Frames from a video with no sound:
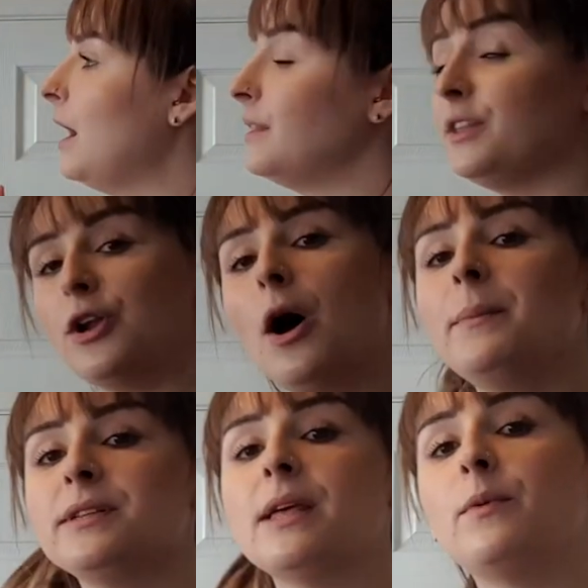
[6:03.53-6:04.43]
the
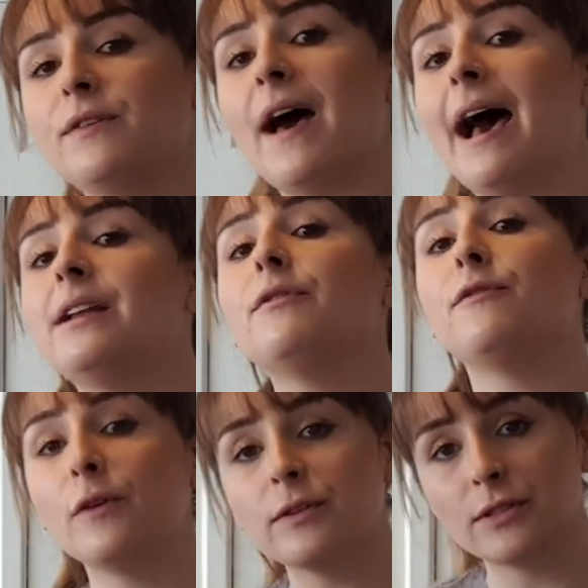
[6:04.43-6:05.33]
Normans, they would have had
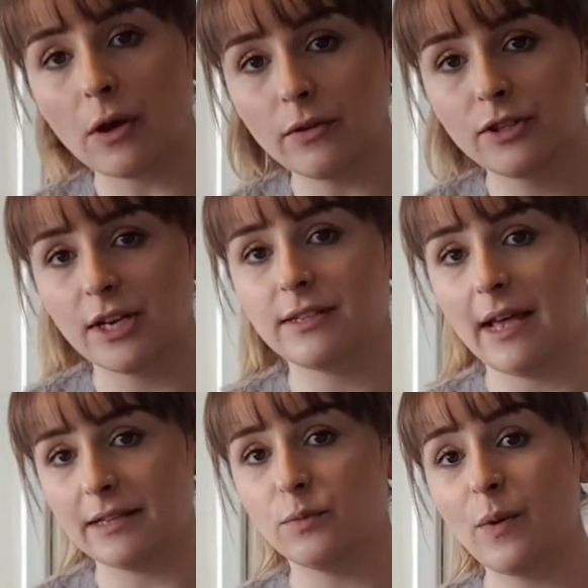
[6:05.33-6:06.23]
foot soldiers
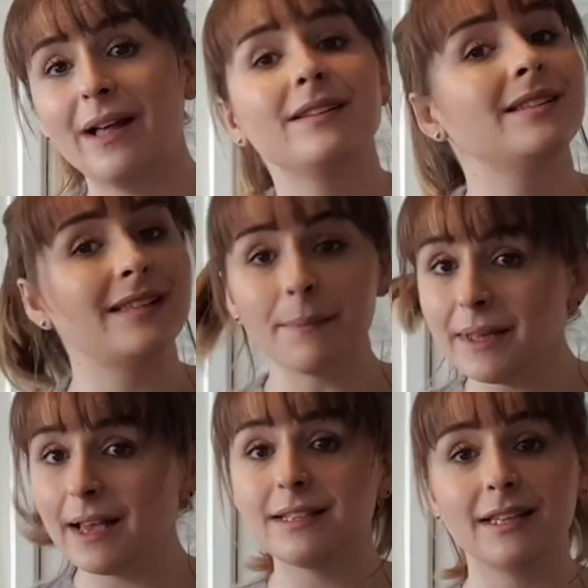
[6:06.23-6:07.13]
as well,
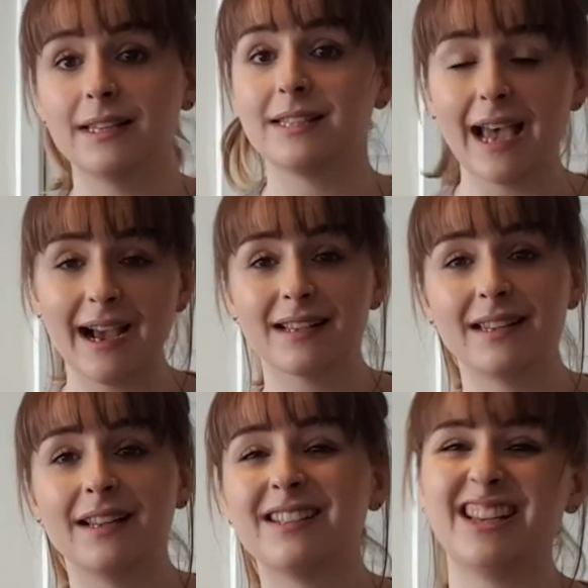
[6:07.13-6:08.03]
similar to the
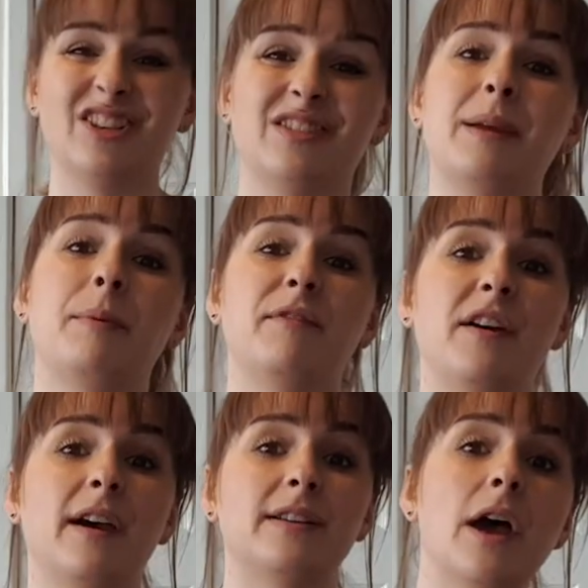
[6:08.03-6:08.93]
Saxons. It's just they
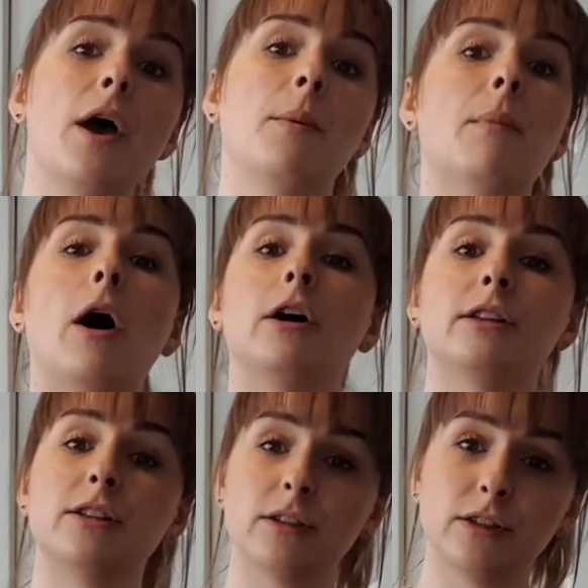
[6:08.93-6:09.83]
preferred more
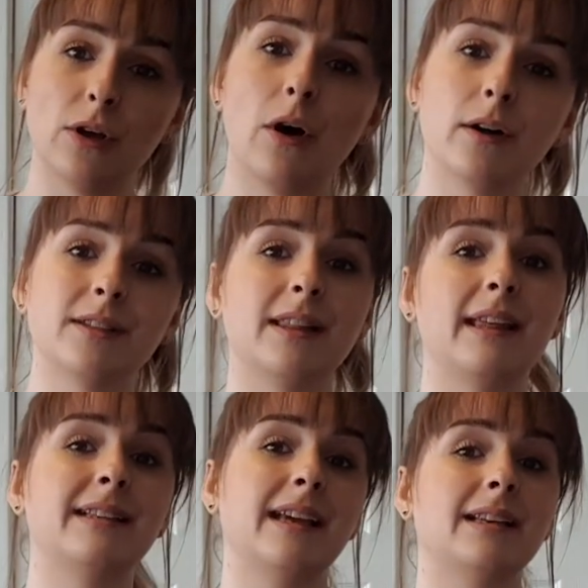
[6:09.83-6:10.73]
swords than
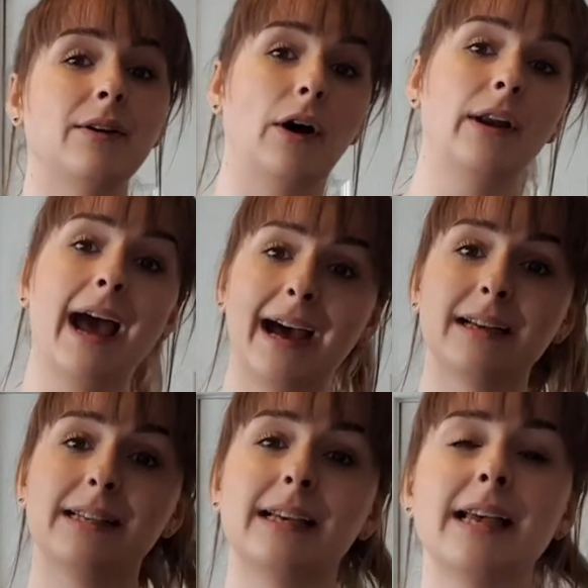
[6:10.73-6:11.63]
they did on
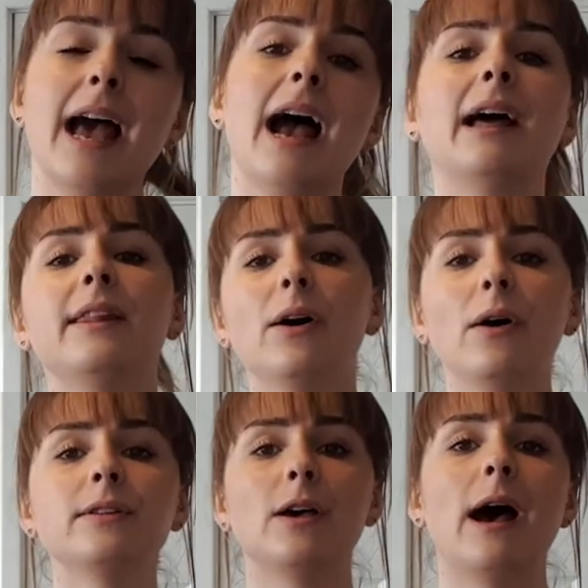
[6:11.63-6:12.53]
axes, and they
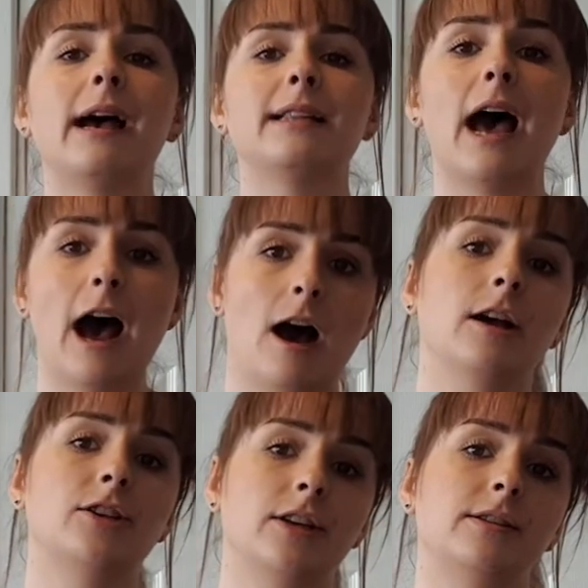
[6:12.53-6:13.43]
also had
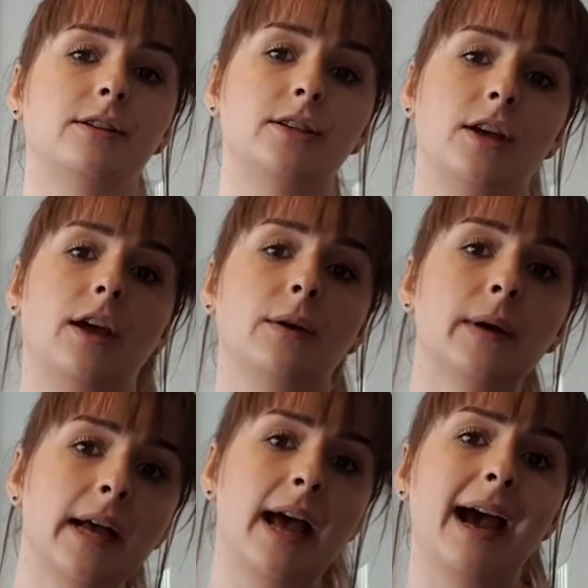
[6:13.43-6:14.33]
archers too.
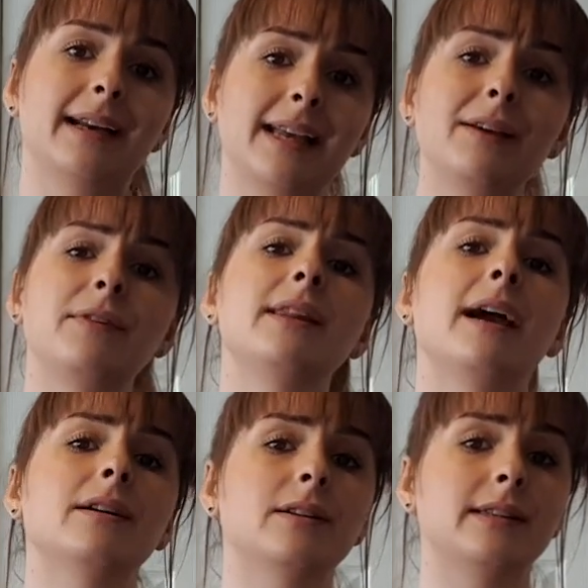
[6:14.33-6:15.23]
And even the
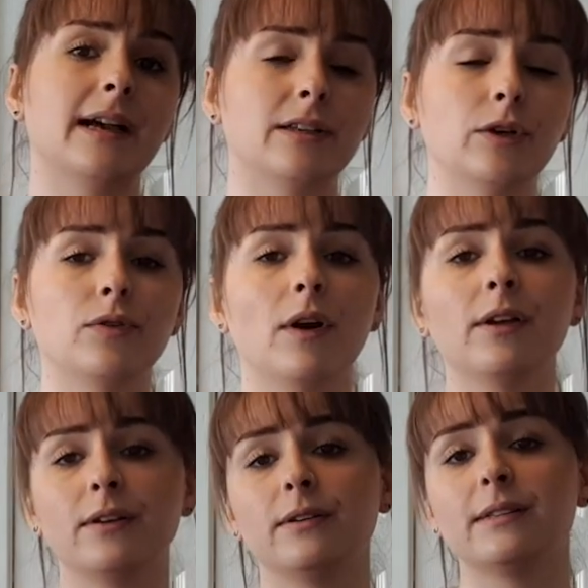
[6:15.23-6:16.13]
Anglo-Saxon
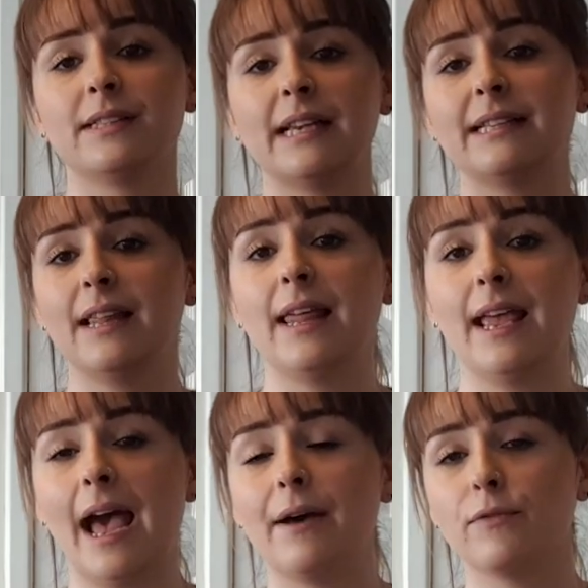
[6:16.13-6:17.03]
Chronicle says that they
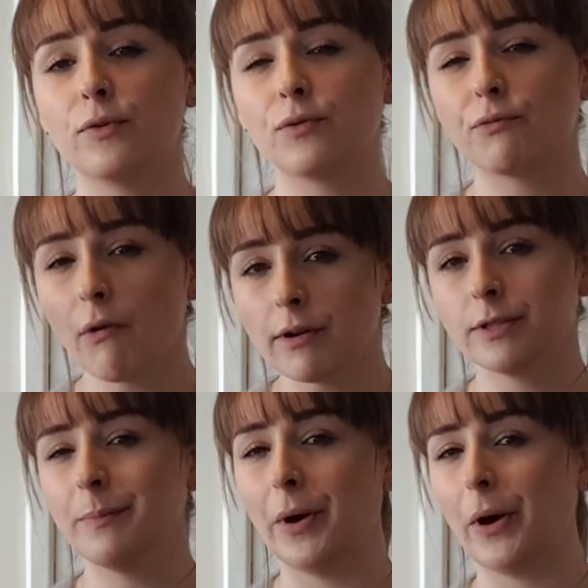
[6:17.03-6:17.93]
have
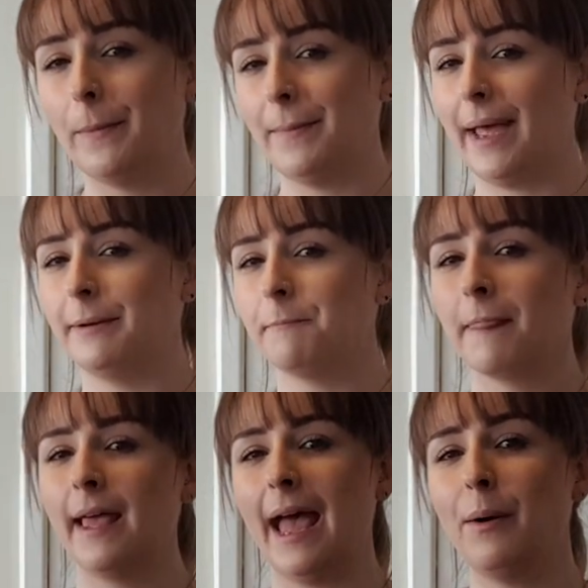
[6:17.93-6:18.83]
crossbowmen.
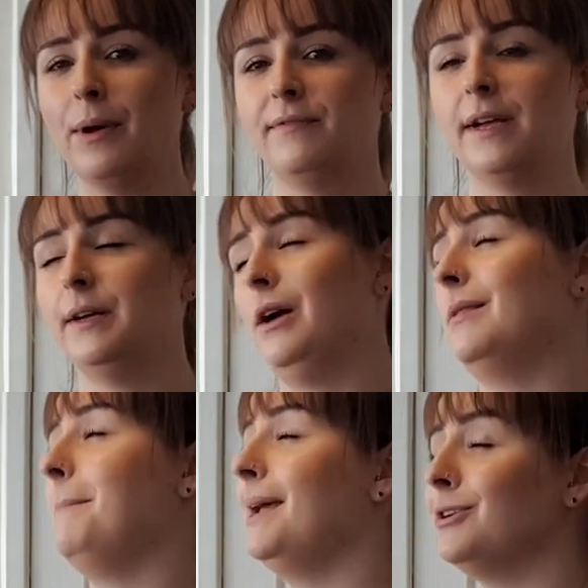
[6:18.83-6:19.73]
However, on
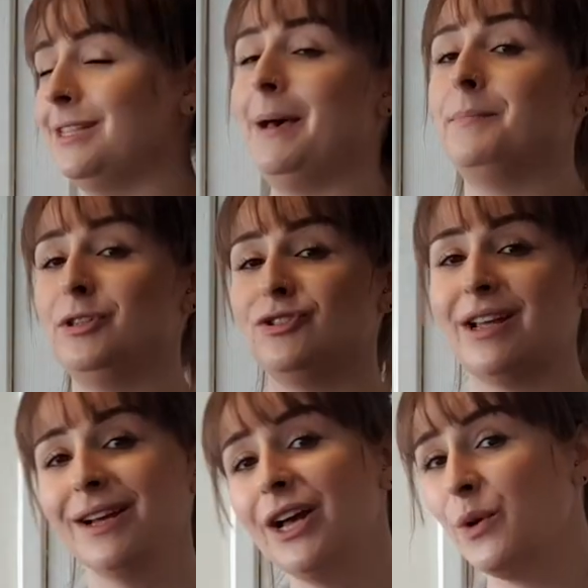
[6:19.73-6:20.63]
the Bayeux
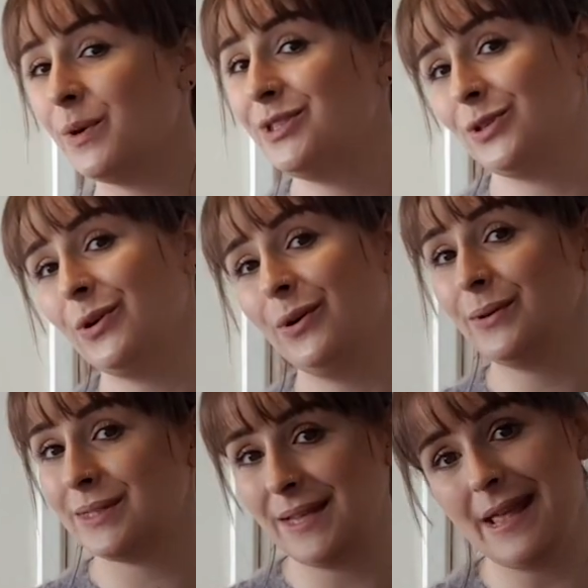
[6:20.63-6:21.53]
Tapestry, we
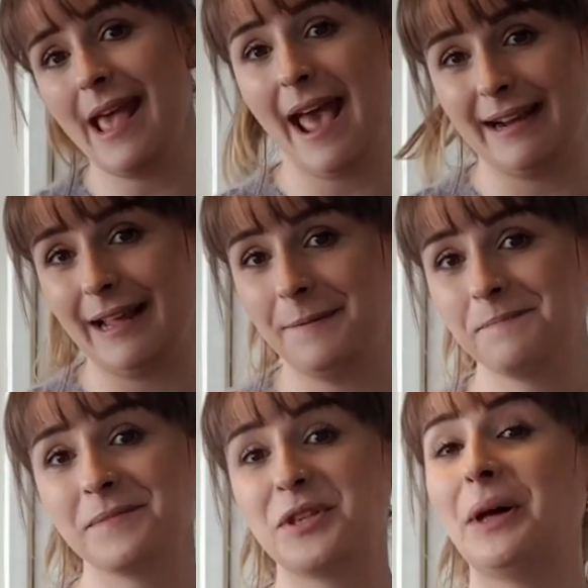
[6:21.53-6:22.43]
don't see any.
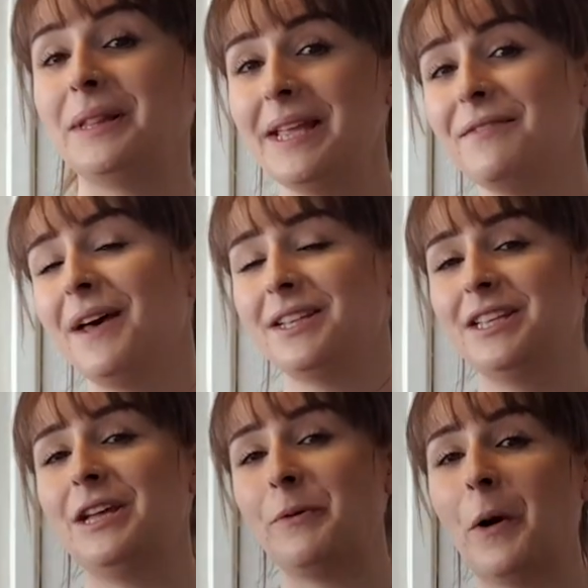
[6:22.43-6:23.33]
So I'll leave that to
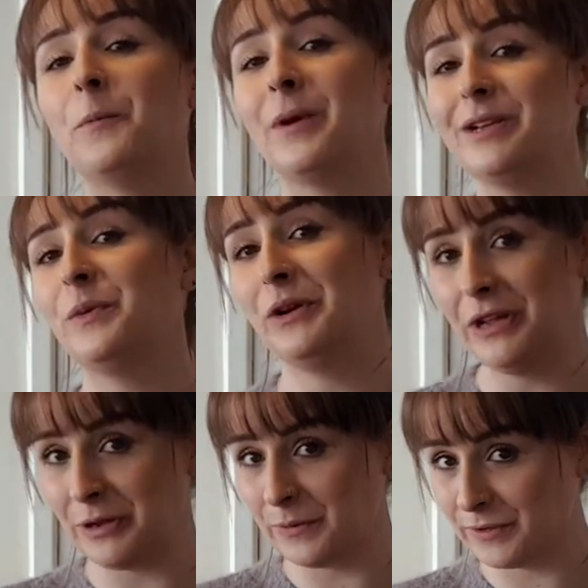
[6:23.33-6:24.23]
you on which one
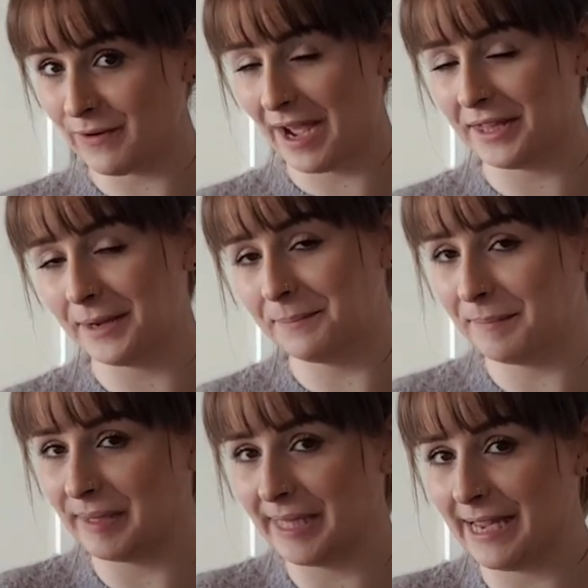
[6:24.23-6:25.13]
you would rather
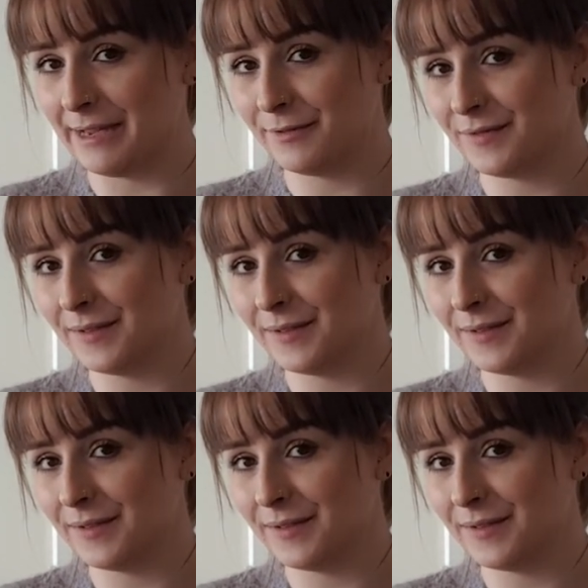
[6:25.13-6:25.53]
believe.